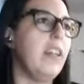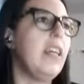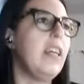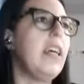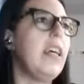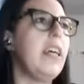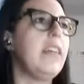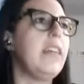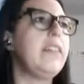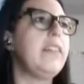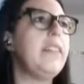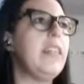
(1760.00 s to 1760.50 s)

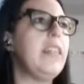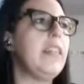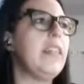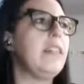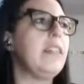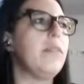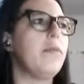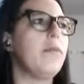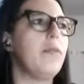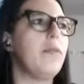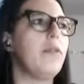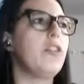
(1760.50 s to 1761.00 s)
the
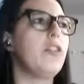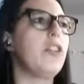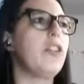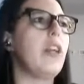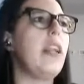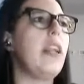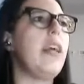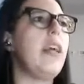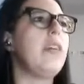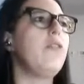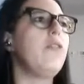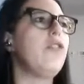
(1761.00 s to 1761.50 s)
functional
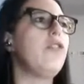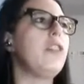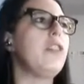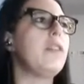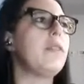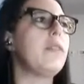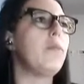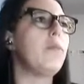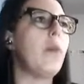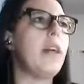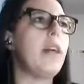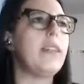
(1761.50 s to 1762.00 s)
edges,
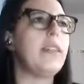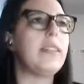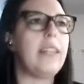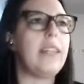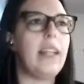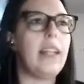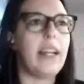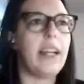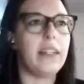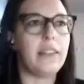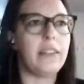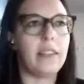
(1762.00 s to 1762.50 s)
were
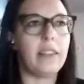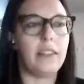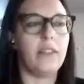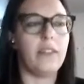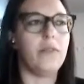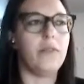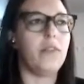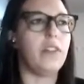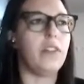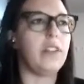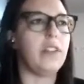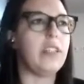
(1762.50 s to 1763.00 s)
selected
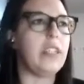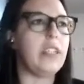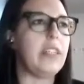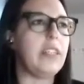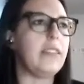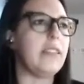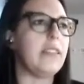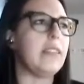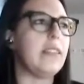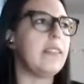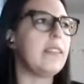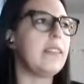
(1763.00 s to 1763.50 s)
for
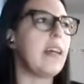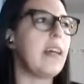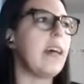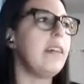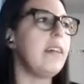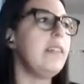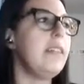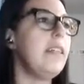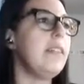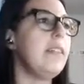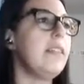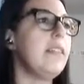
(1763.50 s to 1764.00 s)
these
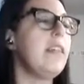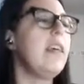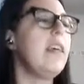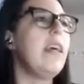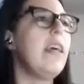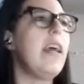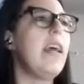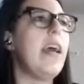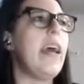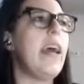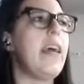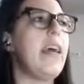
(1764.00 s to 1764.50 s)
studies.
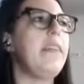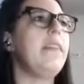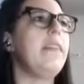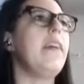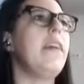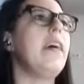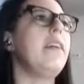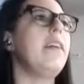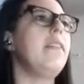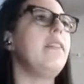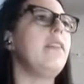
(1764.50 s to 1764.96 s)
And then